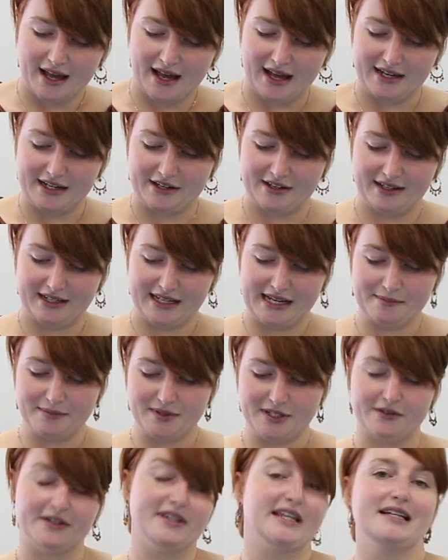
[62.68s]
And you keep
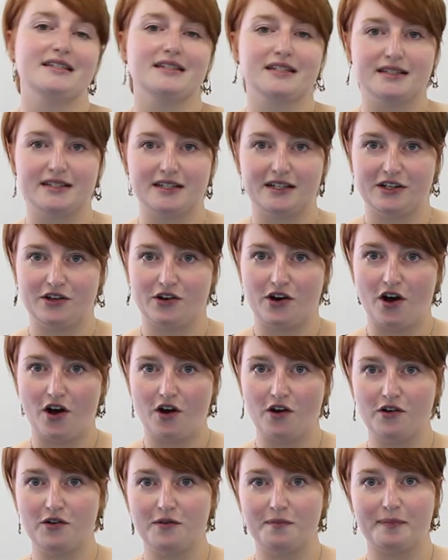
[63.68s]
doing this until your
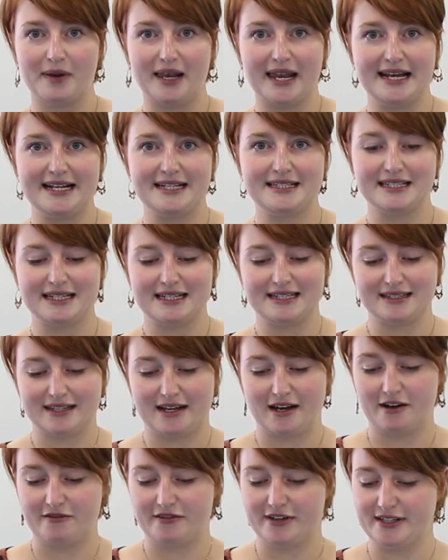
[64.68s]
whole plate is
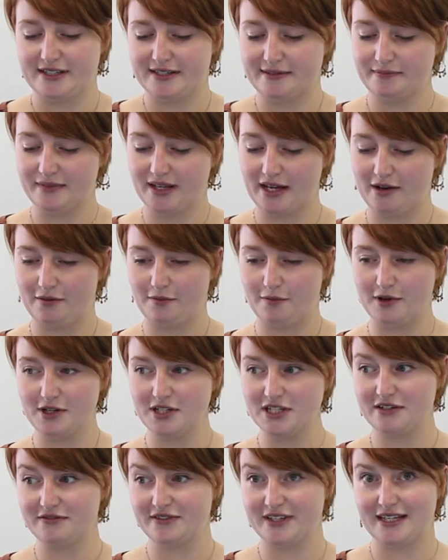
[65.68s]
covered. And
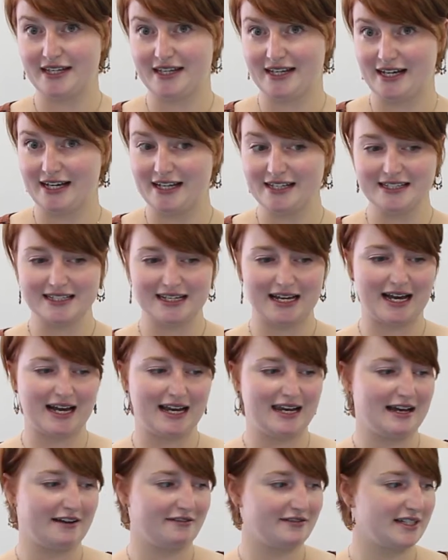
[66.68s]
once you've done that
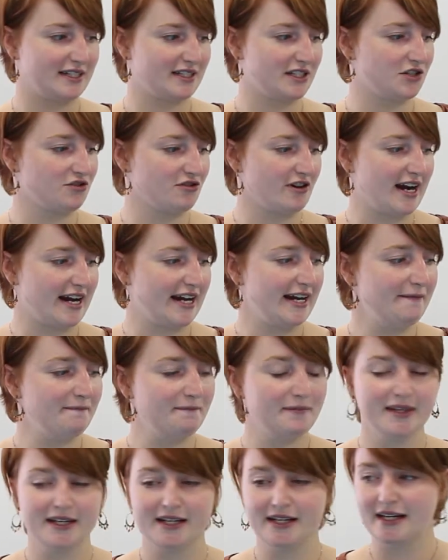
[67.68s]
and left it to dry,
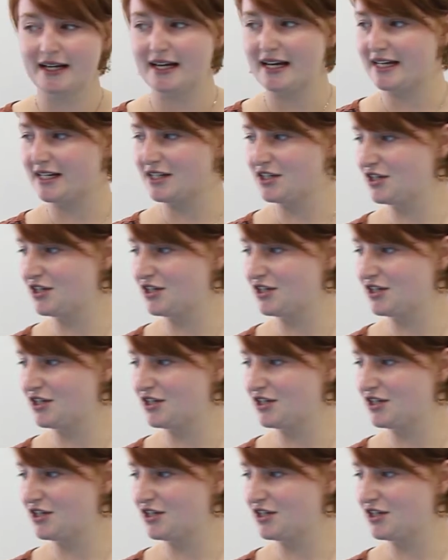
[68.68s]
it